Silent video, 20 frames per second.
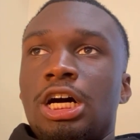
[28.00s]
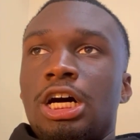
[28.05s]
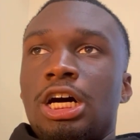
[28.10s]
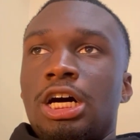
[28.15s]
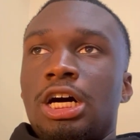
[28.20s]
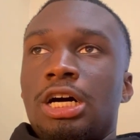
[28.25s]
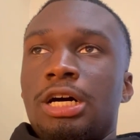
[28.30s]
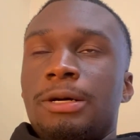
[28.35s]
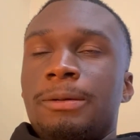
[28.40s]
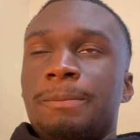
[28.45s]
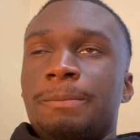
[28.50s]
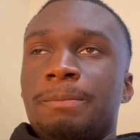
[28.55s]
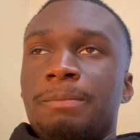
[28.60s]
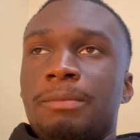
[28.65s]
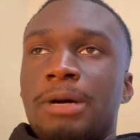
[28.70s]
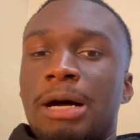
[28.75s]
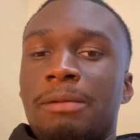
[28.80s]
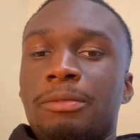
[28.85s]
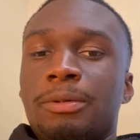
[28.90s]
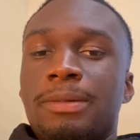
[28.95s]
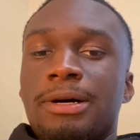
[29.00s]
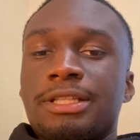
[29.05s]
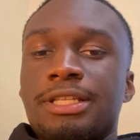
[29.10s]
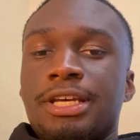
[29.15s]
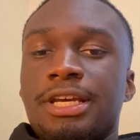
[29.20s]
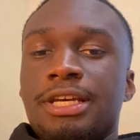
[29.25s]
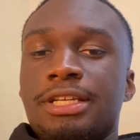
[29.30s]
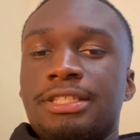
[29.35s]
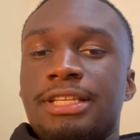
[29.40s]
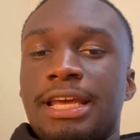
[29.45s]
um, I'm about to
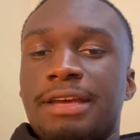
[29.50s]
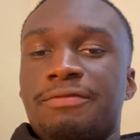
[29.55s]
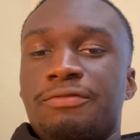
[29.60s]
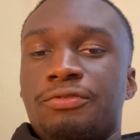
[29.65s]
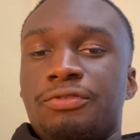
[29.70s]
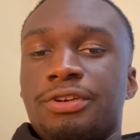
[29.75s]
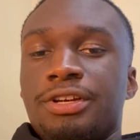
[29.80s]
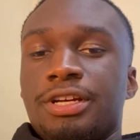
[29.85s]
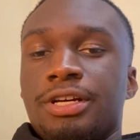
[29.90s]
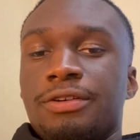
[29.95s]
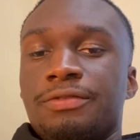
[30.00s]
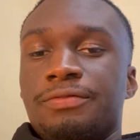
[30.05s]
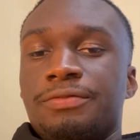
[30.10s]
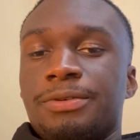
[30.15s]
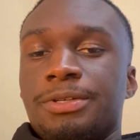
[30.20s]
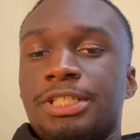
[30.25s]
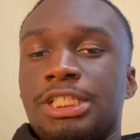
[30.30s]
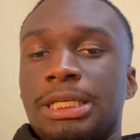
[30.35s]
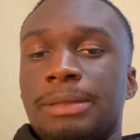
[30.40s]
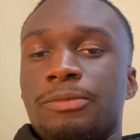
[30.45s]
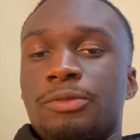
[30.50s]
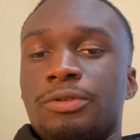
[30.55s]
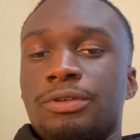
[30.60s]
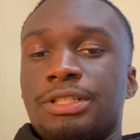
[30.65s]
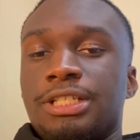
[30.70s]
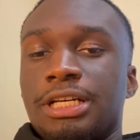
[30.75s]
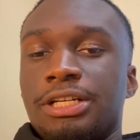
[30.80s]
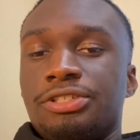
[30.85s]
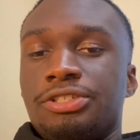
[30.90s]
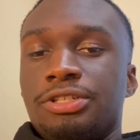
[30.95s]
hit day three of semen
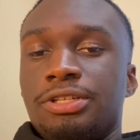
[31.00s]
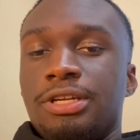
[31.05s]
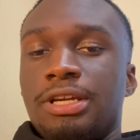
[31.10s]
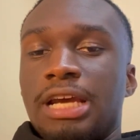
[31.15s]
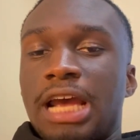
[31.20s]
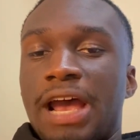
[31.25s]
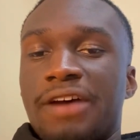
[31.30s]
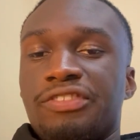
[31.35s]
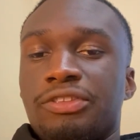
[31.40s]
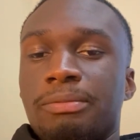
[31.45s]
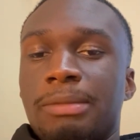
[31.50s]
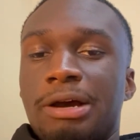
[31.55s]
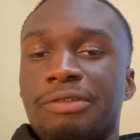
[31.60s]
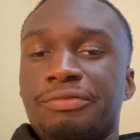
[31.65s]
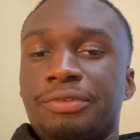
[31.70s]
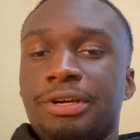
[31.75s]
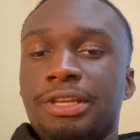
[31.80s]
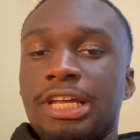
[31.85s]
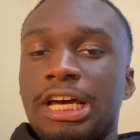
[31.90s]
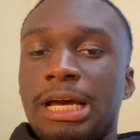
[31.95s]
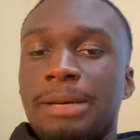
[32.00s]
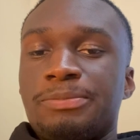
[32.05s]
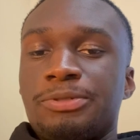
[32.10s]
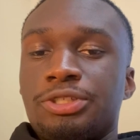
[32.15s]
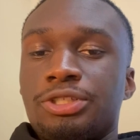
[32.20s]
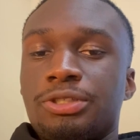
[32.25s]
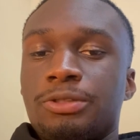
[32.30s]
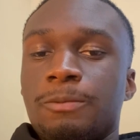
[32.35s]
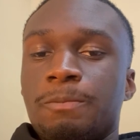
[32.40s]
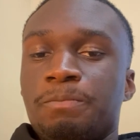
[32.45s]
retention after my
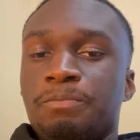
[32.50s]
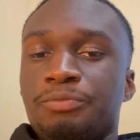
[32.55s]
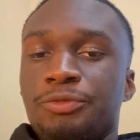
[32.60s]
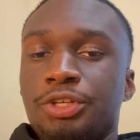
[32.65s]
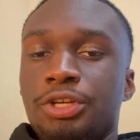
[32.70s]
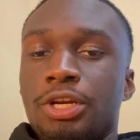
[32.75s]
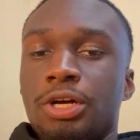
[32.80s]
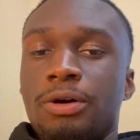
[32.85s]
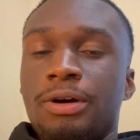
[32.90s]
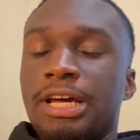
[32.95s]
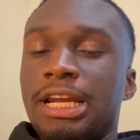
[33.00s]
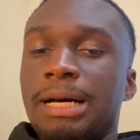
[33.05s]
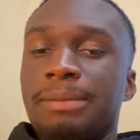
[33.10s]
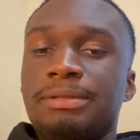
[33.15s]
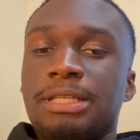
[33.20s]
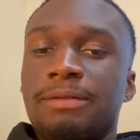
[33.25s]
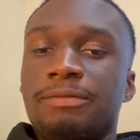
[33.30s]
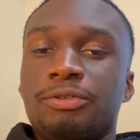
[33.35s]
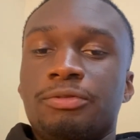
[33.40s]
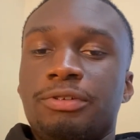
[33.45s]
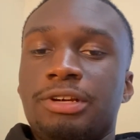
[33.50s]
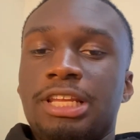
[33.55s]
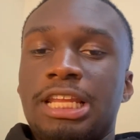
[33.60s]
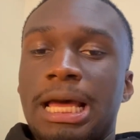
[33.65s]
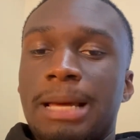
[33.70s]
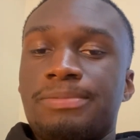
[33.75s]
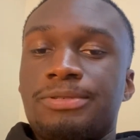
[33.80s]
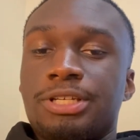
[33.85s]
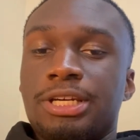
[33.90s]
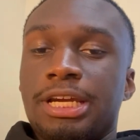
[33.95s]
relapse, you know, and I'm never
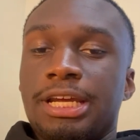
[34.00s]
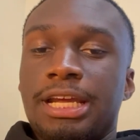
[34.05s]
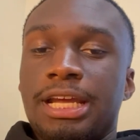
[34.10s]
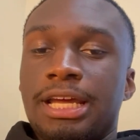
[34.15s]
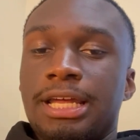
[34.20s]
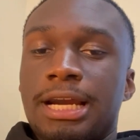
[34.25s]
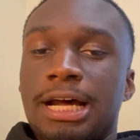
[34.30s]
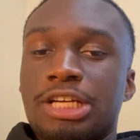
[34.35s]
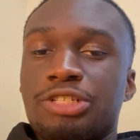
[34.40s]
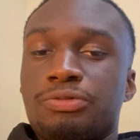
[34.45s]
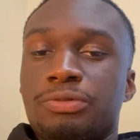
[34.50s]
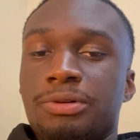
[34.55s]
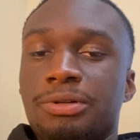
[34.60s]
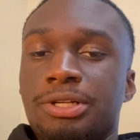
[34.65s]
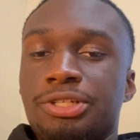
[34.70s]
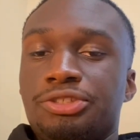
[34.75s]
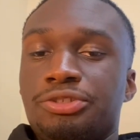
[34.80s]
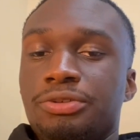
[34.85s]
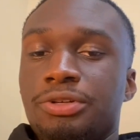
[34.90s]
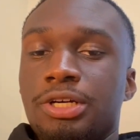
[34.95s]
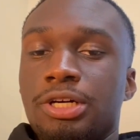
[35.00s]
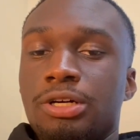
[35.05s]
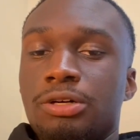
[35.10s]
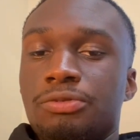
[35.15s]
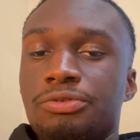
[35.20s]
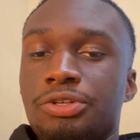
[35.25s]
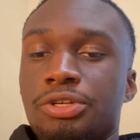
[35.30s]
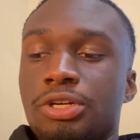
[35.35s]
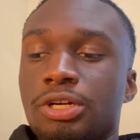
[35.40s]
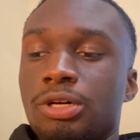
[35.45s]
relapsing again. I just want to let you
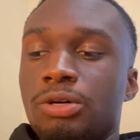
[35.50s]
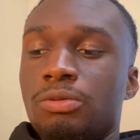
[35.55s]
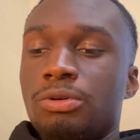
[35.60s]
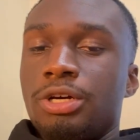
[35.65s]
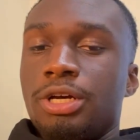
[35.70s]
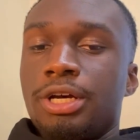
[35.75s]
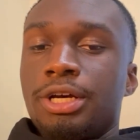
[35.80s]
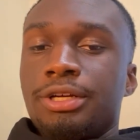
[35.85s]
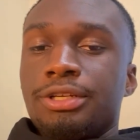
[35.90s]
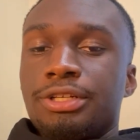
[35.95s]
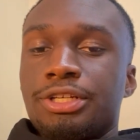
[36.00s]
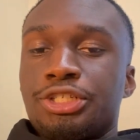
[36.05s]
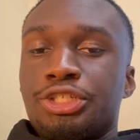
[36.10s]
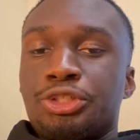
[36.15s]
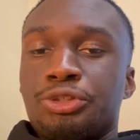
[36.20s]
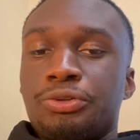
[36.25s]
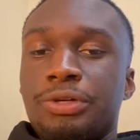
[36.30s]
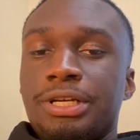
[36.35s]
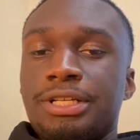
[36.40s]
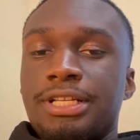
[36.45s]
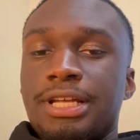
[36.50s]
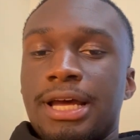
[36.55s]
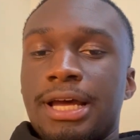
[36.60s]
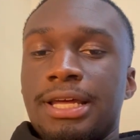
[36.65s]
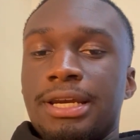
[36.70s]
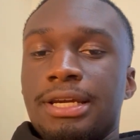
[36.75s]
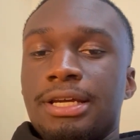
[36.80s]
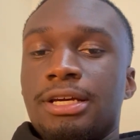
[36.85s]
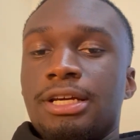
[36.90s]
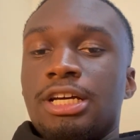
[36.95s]
know, you know, this streak
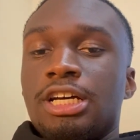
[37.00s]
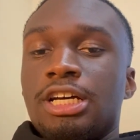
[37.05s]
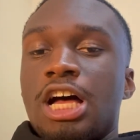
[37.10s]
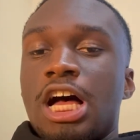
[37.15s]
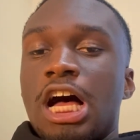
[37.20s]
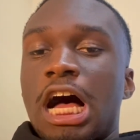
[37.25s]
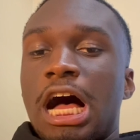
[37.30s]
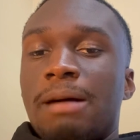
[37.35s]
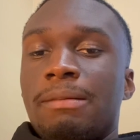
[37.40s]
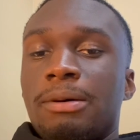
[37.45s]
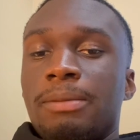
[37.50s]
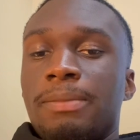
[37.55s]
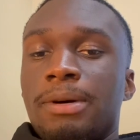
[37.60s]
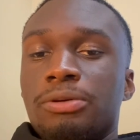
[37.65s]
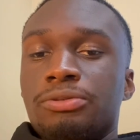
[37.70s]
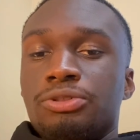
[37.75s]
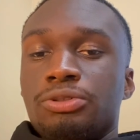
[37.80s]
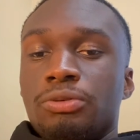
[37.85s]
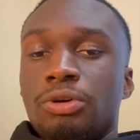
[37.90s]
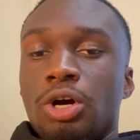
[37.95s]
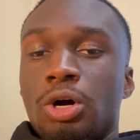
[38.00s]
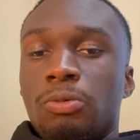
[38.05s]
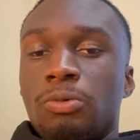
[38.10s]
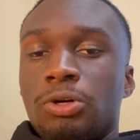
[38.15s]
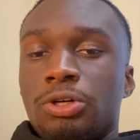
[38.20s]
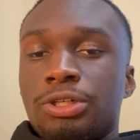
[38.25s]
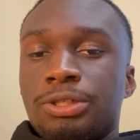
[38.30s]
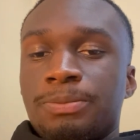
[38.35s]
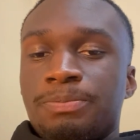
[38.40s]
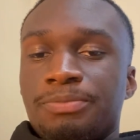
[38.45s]
that I'm about to
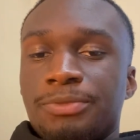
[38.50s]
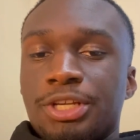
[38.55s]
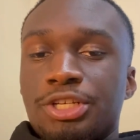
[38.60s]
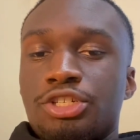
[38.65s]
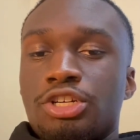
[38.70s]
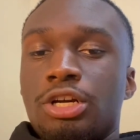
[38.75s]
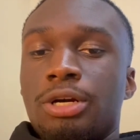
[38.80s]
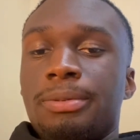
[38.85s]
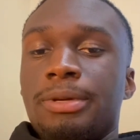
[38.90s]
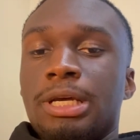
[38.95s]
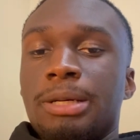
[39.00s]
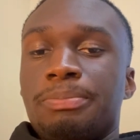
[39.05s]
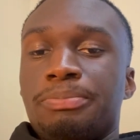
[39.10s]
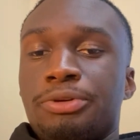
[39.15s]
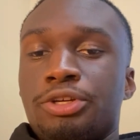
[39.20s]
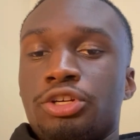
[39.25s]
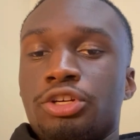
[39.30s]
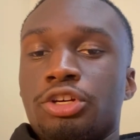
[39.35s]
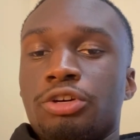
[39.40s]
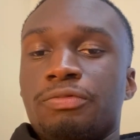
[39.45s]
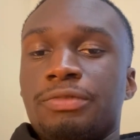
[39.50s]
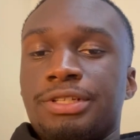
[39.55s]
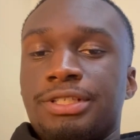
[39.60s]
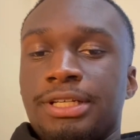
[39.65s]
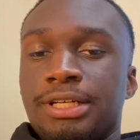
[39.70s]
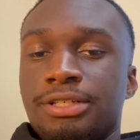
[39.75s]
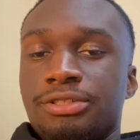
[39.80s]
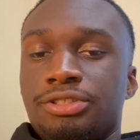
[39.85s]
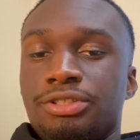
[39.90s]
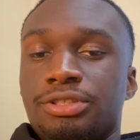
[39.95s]
go on is going to be a pure
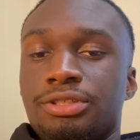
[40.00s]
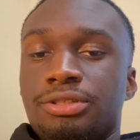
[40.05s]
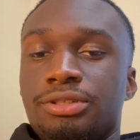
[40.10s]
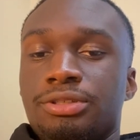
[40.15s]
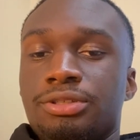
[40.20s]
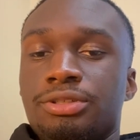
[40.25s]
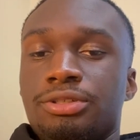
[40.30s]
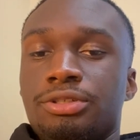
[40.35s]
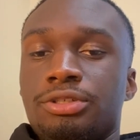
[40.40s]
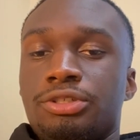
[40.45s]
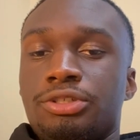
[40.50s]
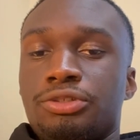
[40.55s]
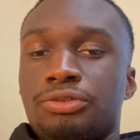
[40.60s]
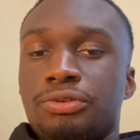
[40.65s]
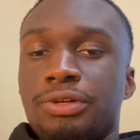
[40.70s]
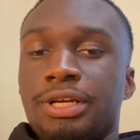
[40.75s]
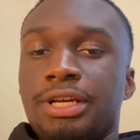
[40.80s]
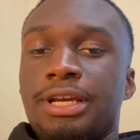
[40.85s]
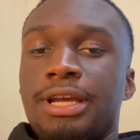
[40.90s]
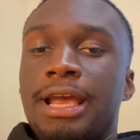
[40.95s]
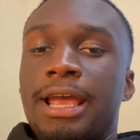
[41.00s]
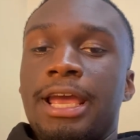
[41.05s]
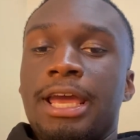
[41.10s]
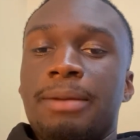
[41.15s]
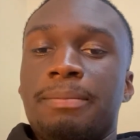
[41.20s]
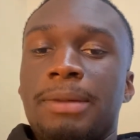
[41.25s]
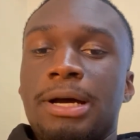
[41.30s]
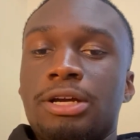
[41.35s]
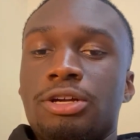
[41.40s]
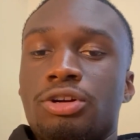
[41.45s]
retention streak.
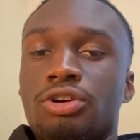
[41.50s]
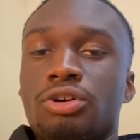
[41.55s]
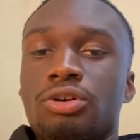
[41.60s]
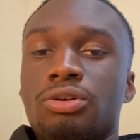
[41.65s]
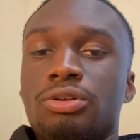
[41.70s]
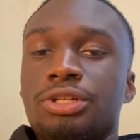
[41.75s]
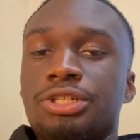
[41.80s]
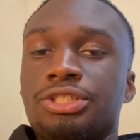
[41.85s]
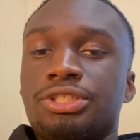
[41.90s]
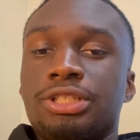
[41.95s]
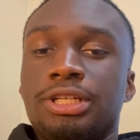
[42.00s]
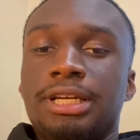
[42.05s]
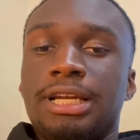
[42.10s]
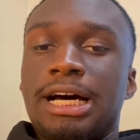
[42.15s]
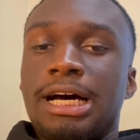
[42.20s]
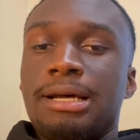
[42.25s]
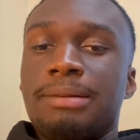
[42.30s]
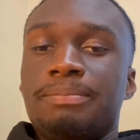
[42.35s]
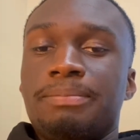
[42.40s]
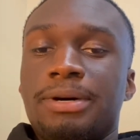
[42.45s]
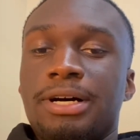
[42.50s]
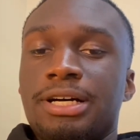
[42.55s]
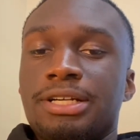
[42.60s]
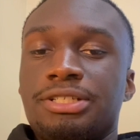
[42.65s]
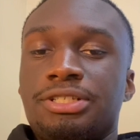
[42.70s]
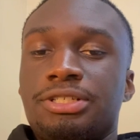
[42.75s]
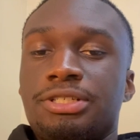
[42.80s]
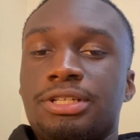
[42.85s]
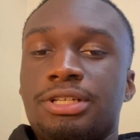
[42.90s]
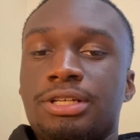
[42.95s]
And my goal is to not
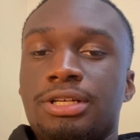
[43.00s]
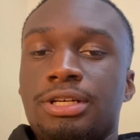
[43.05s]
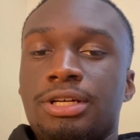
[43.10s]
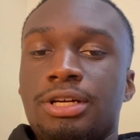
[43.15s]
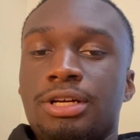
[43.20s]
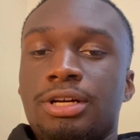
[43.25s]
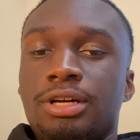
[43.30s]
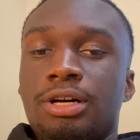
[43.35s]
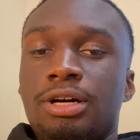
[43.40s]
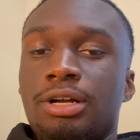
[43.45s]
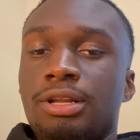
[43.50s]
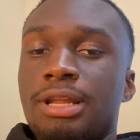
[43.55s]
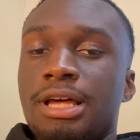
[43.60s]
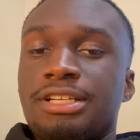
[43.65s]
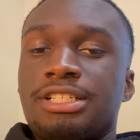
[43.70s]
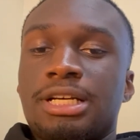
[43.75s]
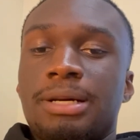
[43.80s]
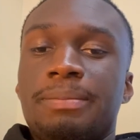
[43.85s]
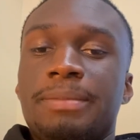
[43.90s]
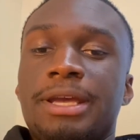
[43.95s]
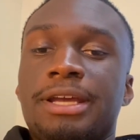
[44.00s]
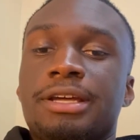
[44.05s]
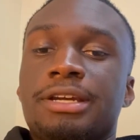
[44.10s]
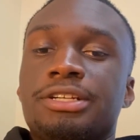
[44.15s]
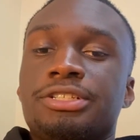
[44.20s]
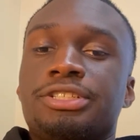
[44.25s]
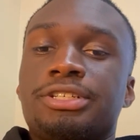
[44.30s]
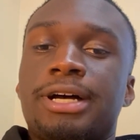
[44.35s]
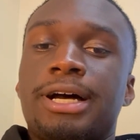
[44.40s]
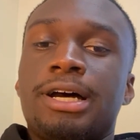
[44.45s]
bust unless I'm making a
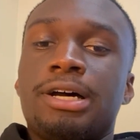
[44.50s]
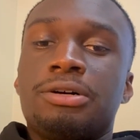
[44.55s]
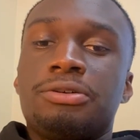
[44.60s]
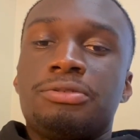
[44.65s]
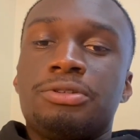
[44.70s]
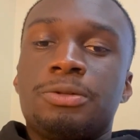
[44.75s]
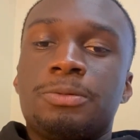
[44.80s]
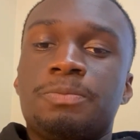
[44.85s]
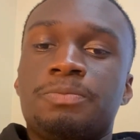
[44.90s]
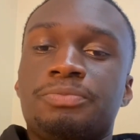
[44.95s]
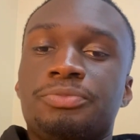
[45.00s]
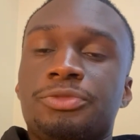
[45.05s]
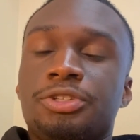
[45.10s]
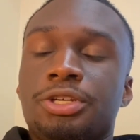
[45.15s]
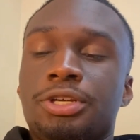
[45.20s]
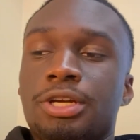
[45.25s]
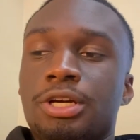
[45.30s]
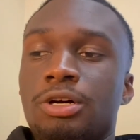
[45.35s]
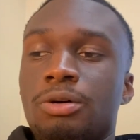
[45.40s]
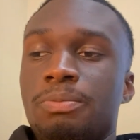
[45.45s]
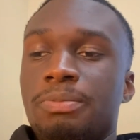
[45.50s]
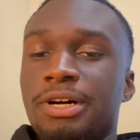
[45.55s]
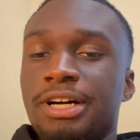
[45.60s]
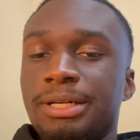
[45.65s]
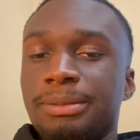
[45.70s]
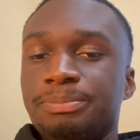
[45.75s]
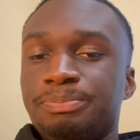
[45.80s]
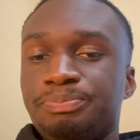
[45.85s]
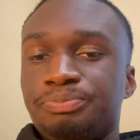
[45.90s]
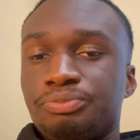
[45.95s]
child, you know,
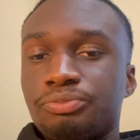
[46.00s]
but